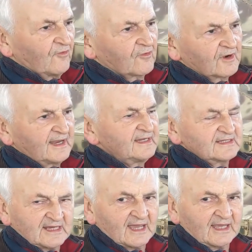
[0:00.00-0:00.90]
IV,
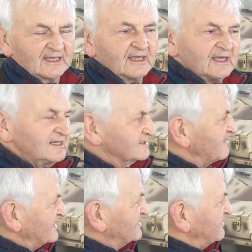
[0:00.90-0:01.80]
any tank, is
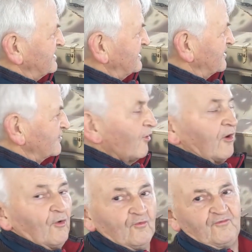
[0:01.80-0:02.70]
meant to be an
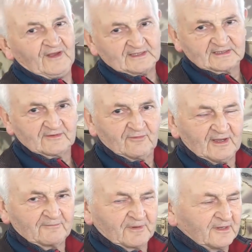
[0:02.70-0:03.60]
offensive
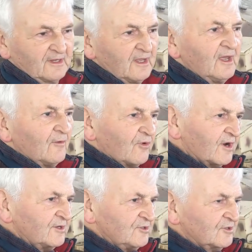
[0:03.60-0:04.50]
weapon
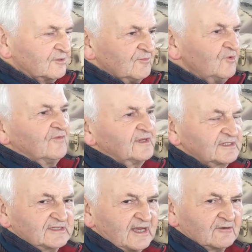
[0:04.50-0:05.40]
where you can move
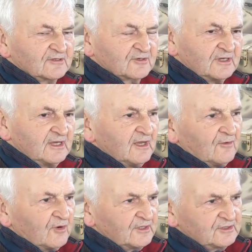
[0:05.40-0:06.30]
into territory,
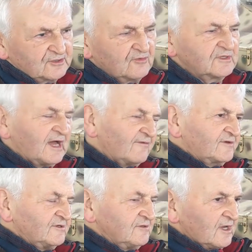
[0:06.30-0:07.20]
where you don't
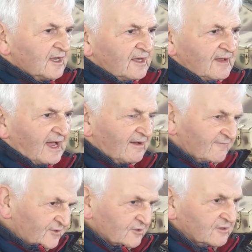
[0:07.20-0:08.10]
have to
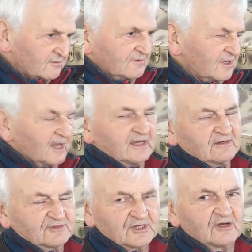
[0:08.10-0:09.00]
have your
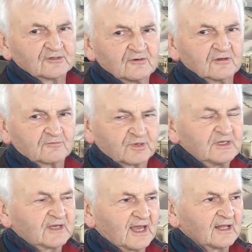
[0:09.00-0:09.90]
line of shot all
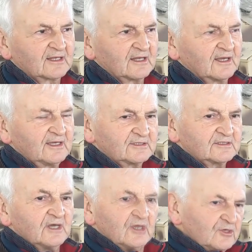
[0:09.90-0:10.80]

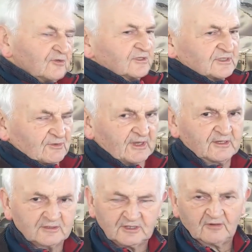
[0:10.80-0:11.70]
pre-calculated. You can swing
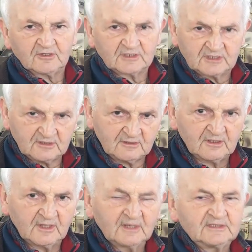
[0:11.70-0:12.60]
your turret to
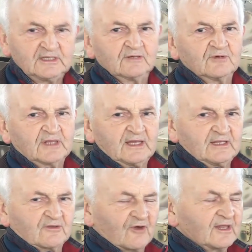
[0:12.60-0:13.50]
deal with
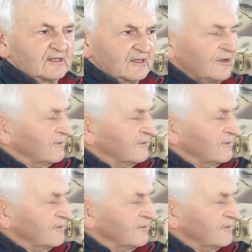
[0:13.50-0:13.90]
any threat that